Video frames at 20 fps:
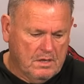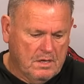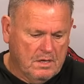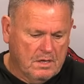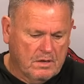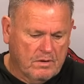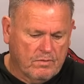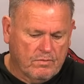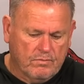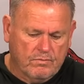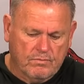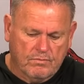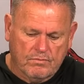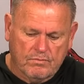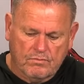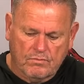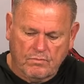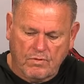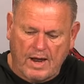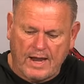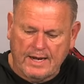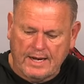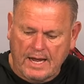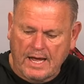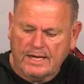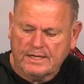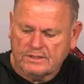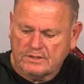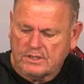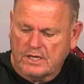uh, right
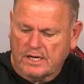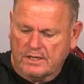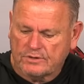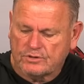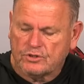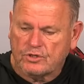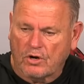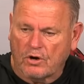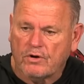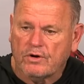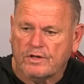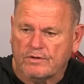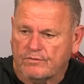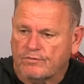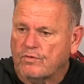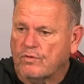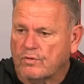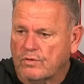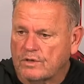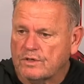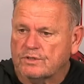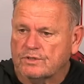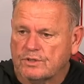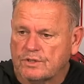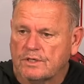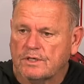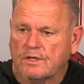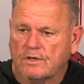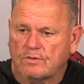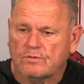now he's not starting for us,
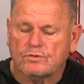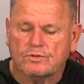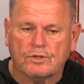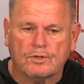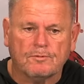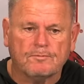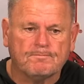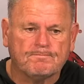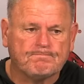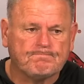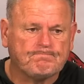you know. So